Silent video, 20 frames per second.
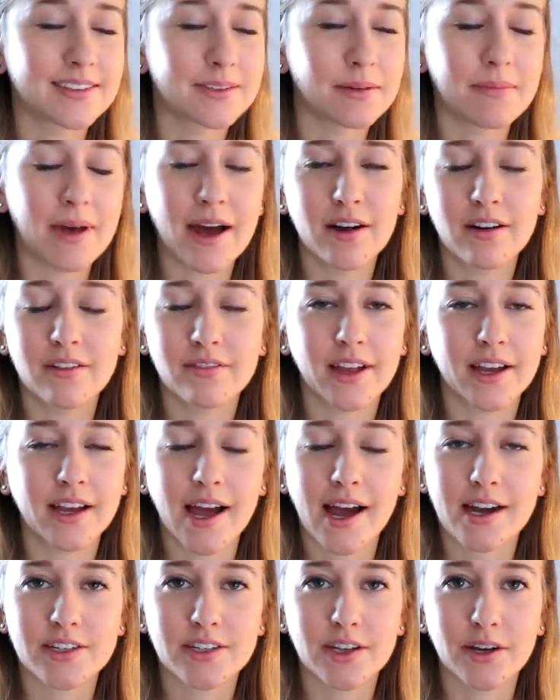It's a matter of like
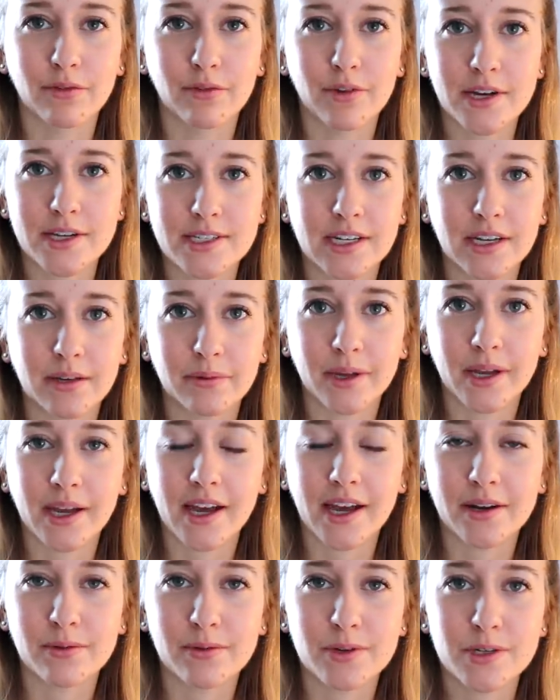acting reasonably
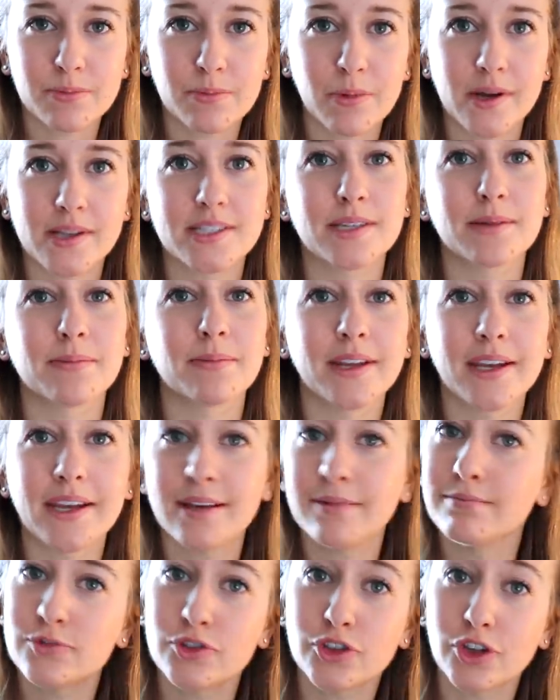and
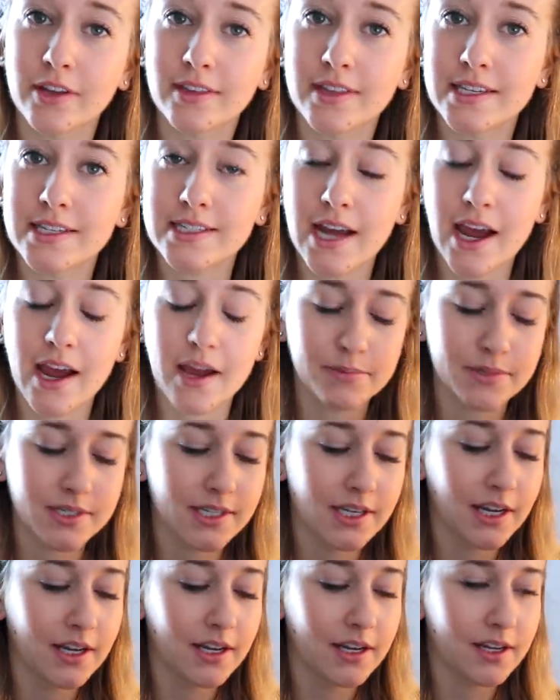responsibly during these
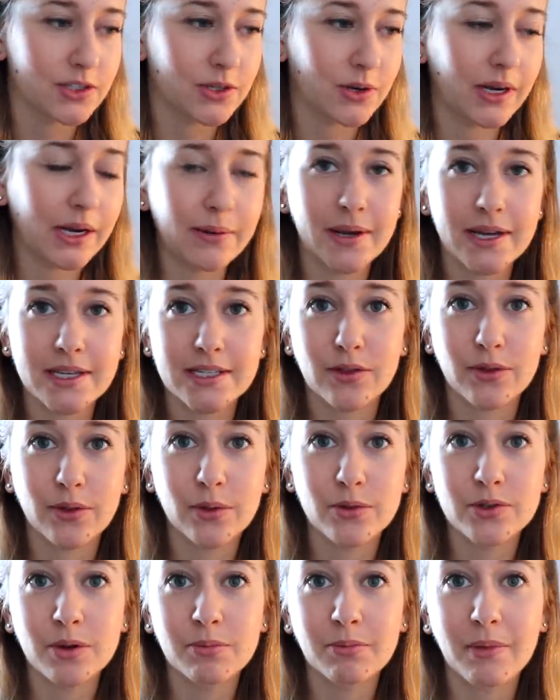times. So anyways,
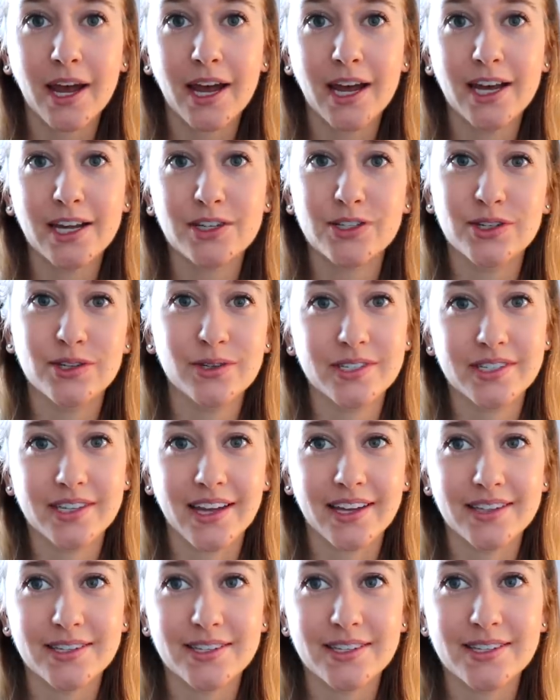those are my two
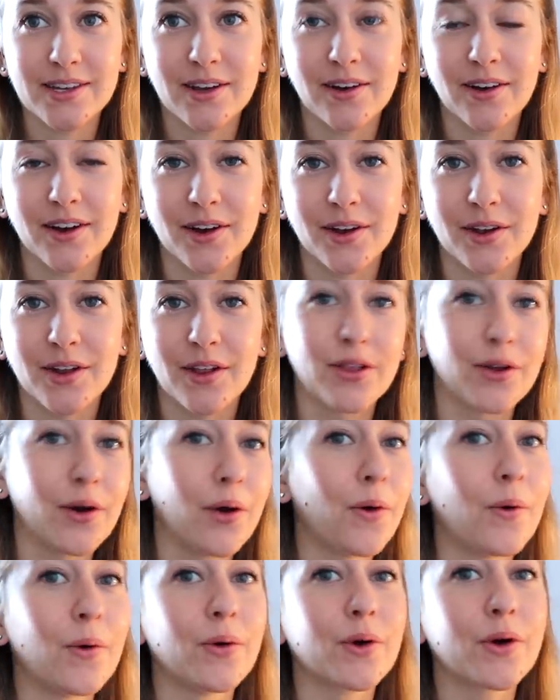cents on the
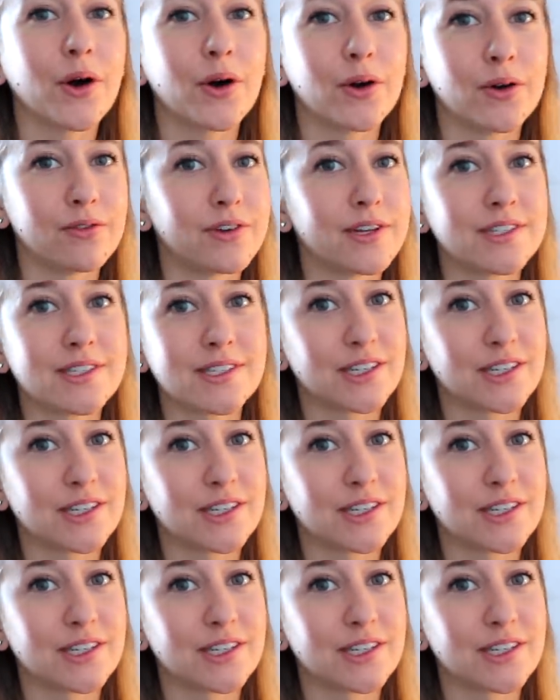whole COVID